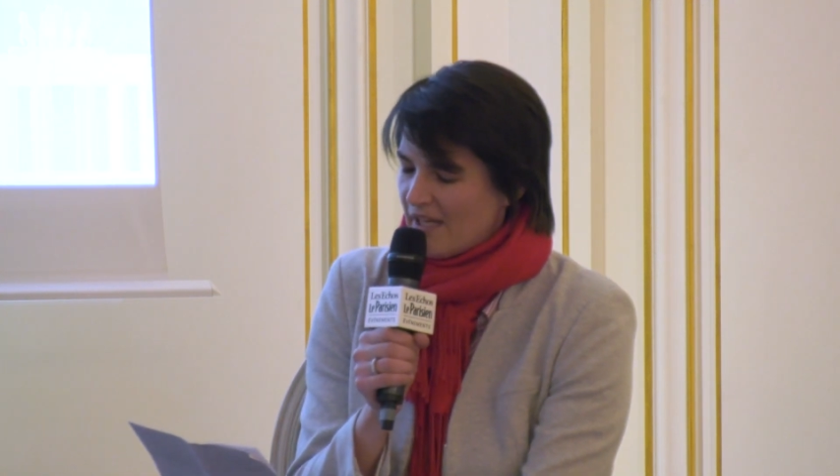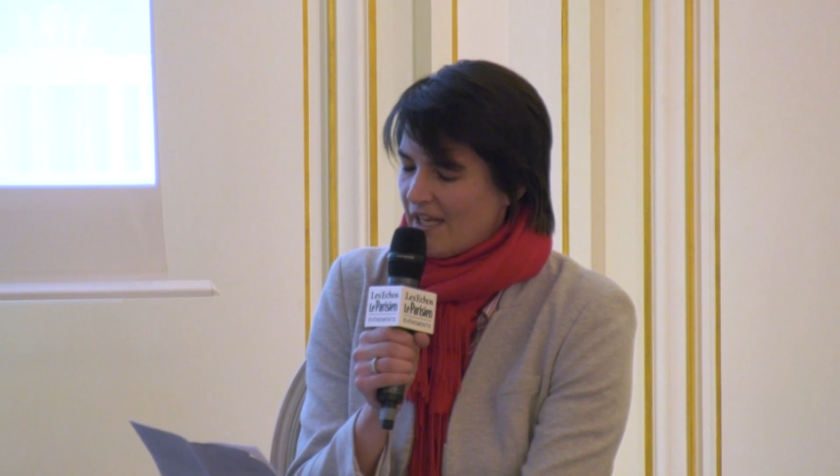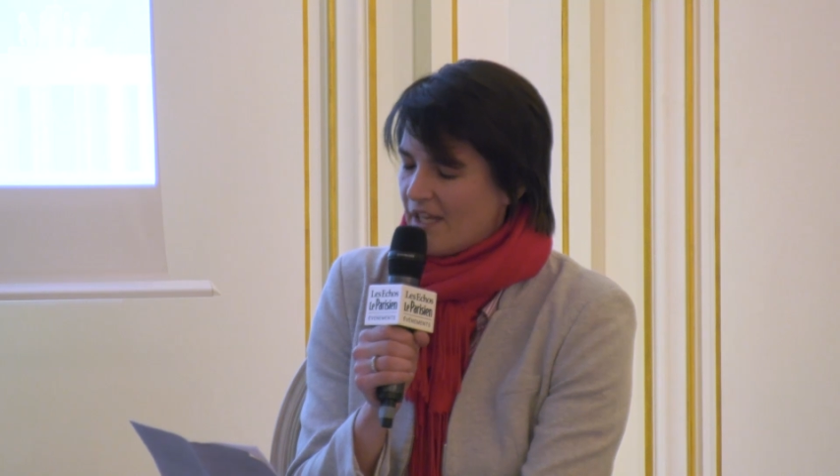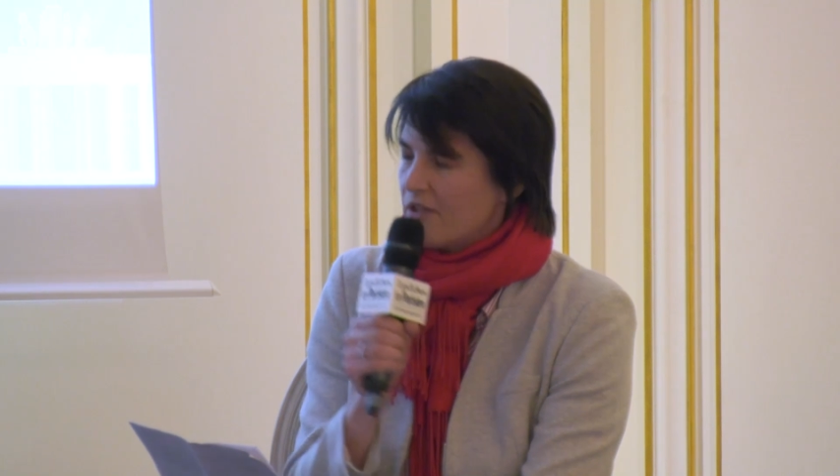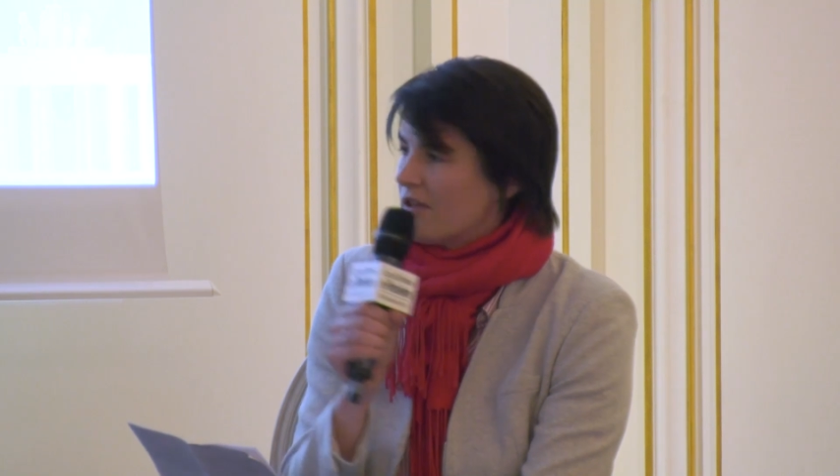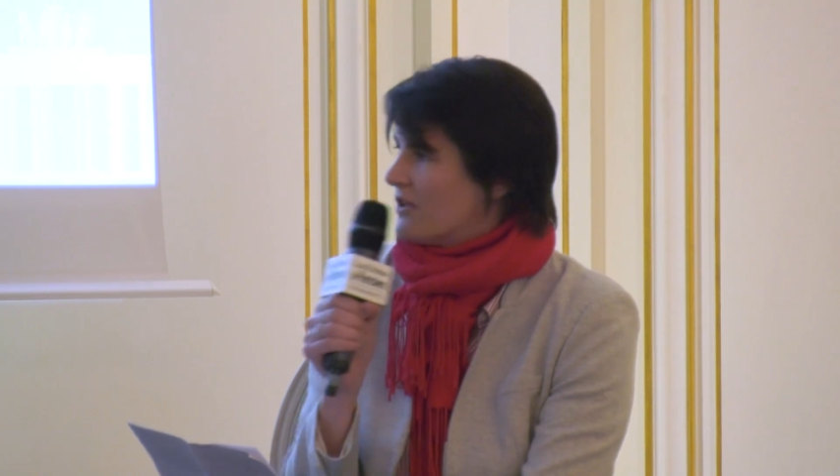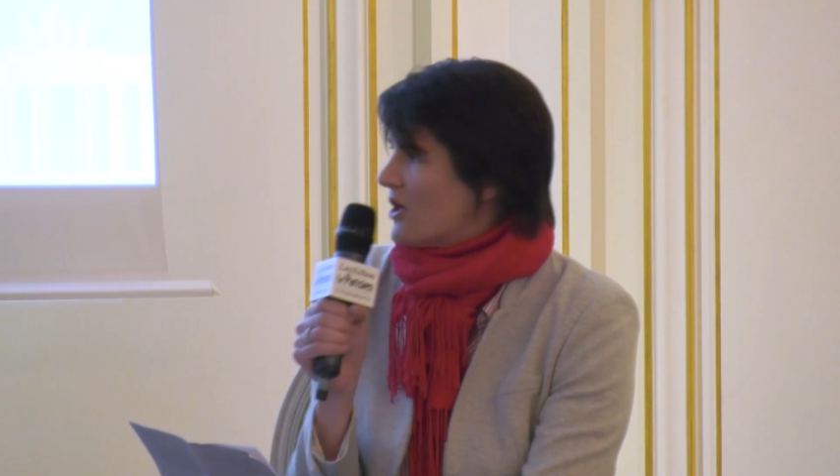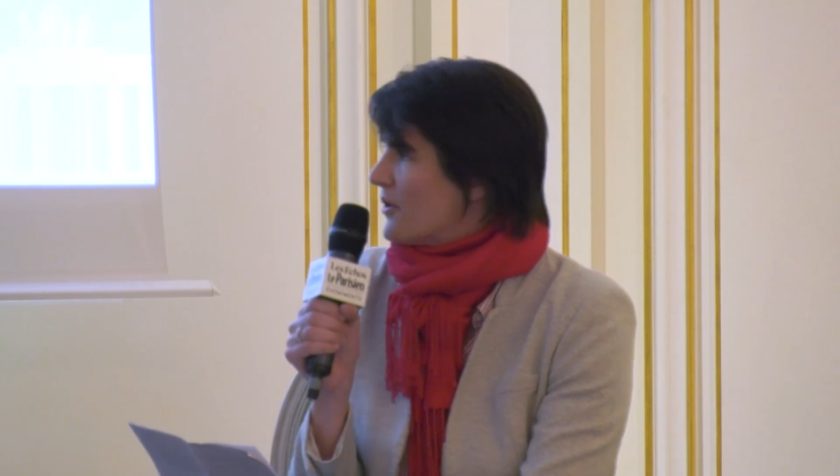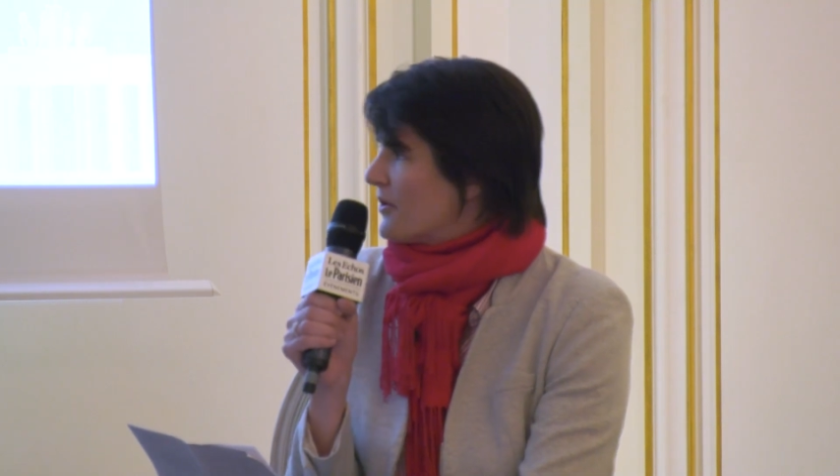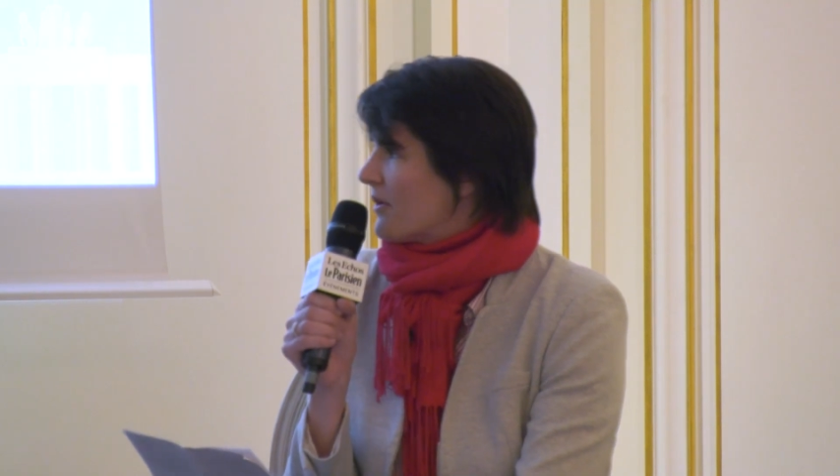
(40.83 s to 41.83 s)
and
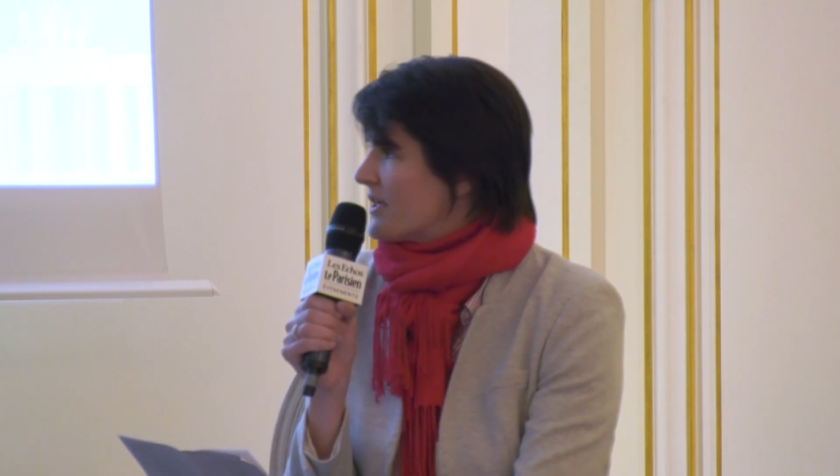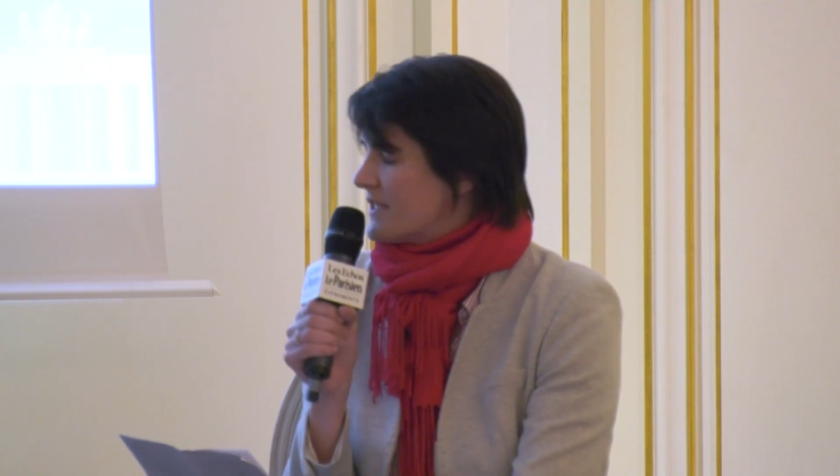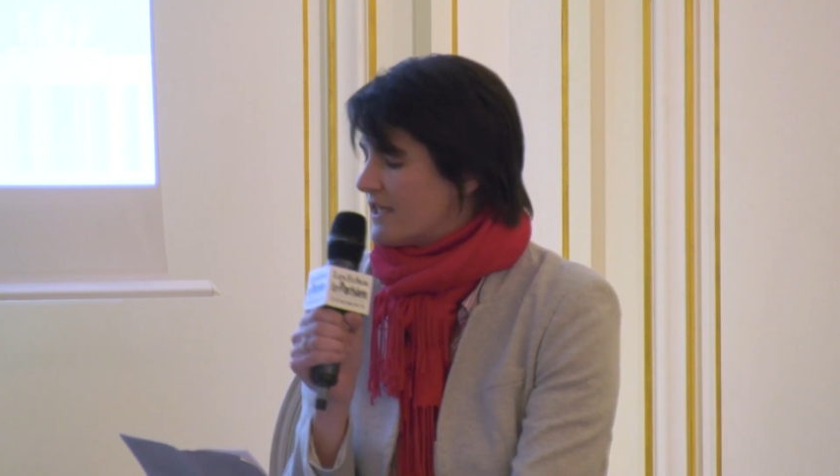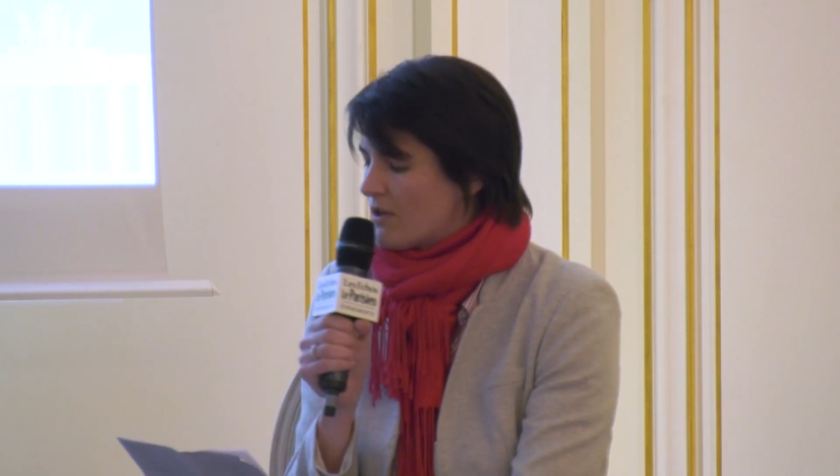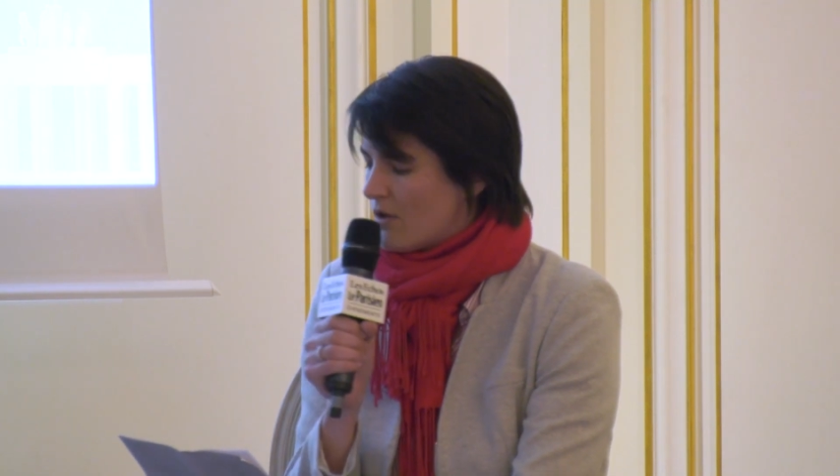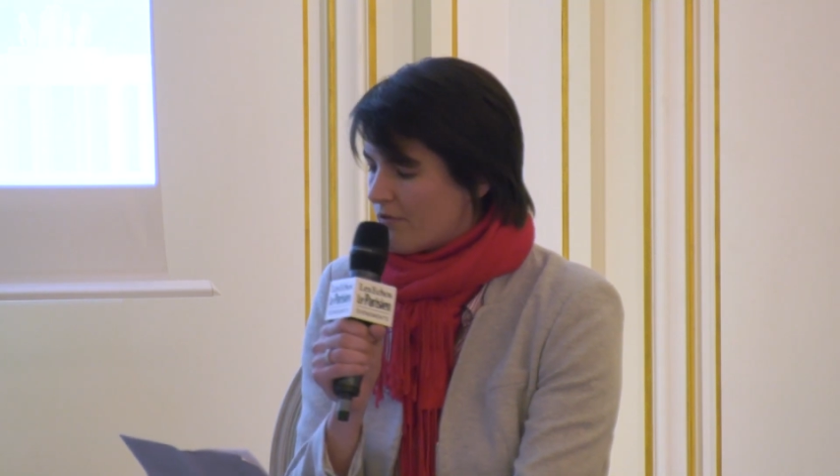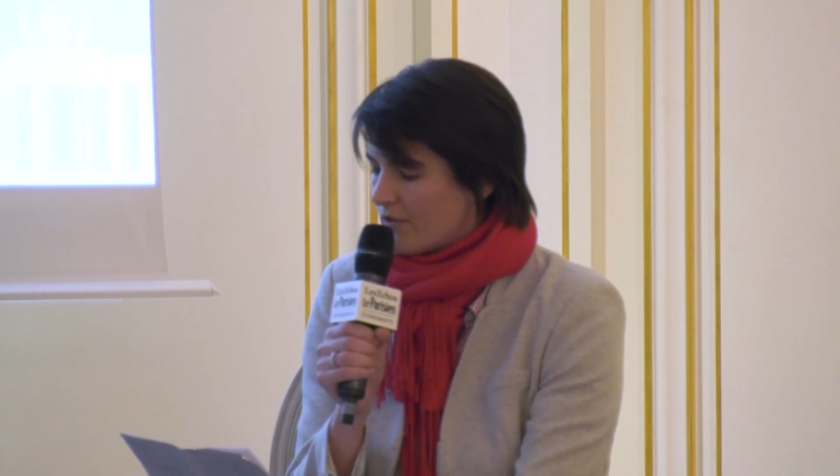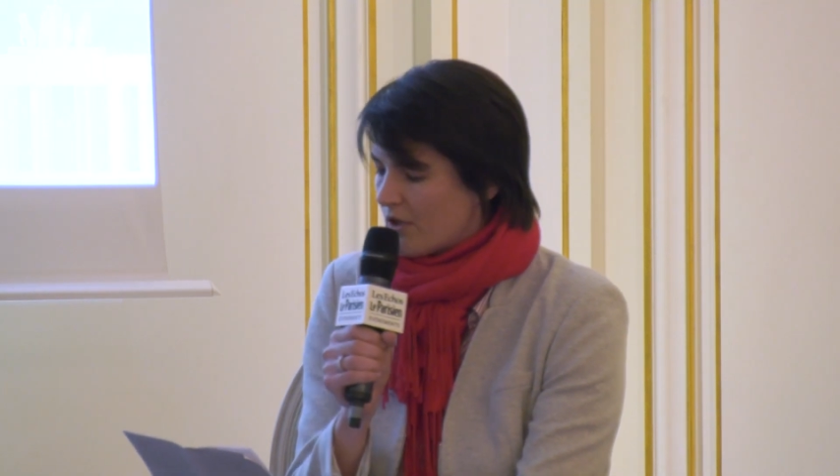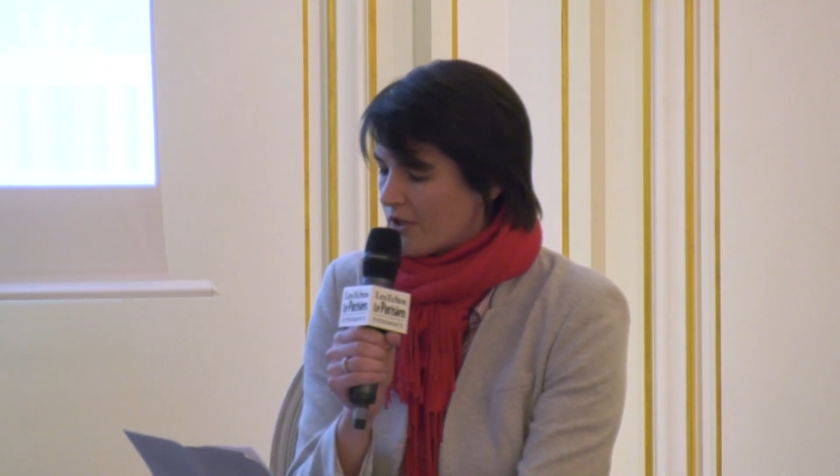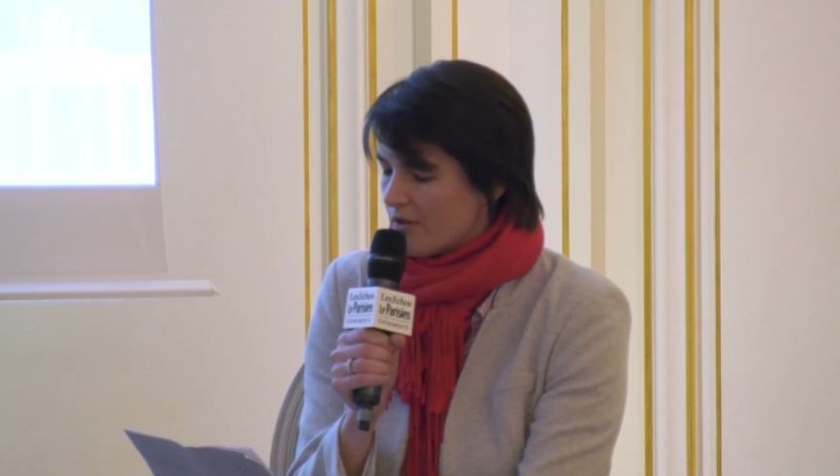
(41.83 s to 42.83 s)
now you're a CEO of
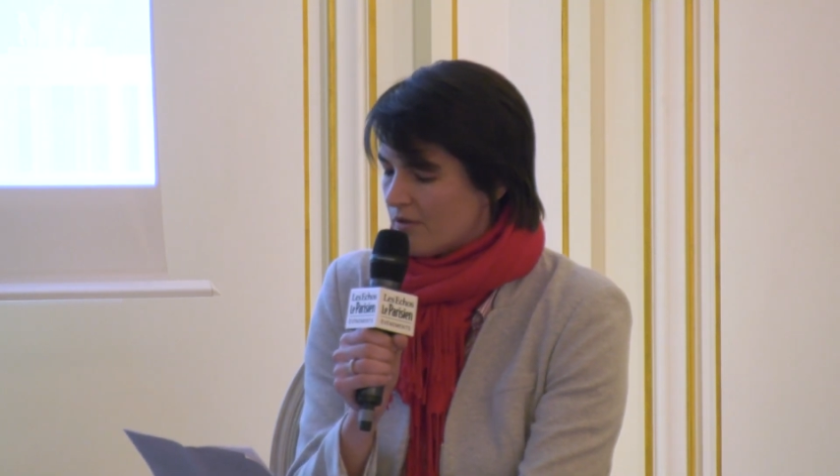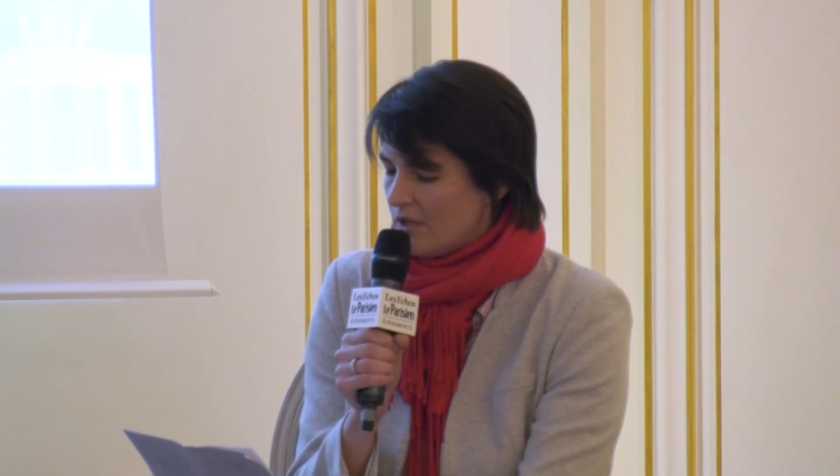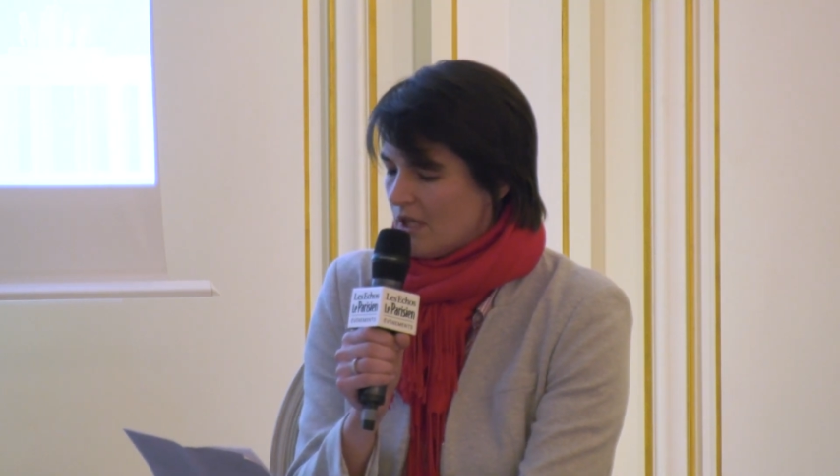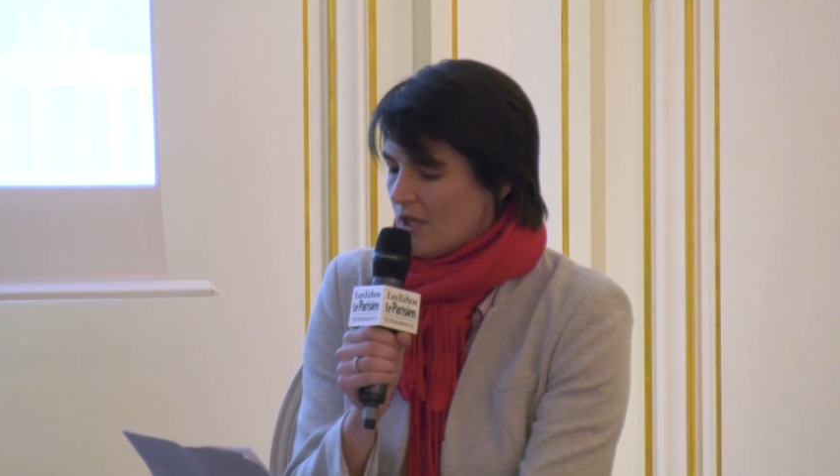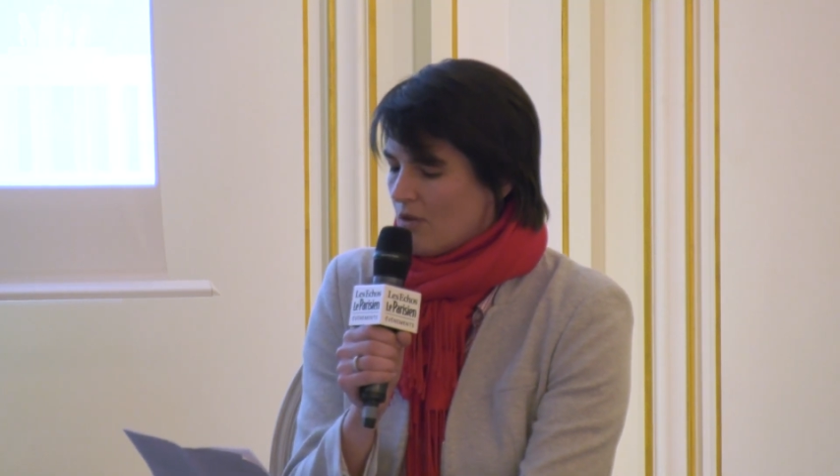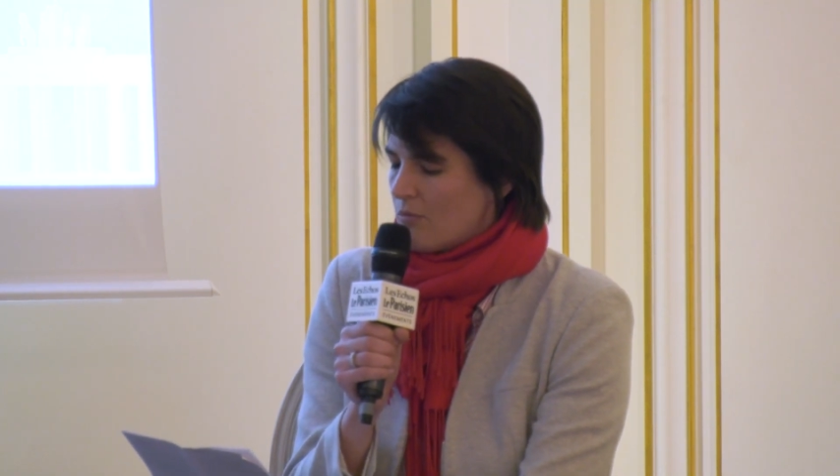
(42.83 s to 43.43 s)
Korian, who